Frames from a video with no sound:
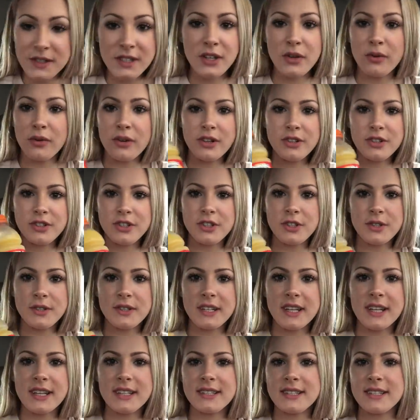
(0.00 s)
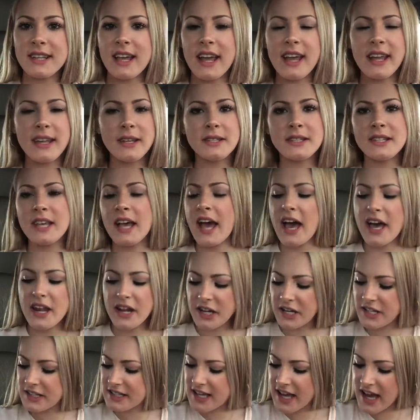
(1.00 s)
The orange juice gets a 10
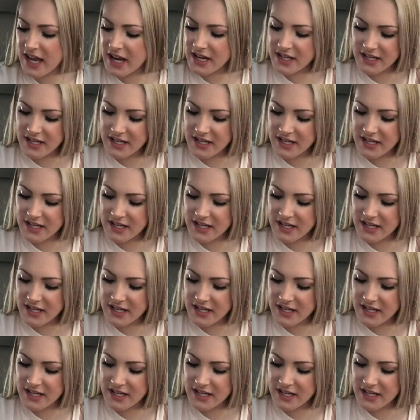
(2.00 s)
out of 10.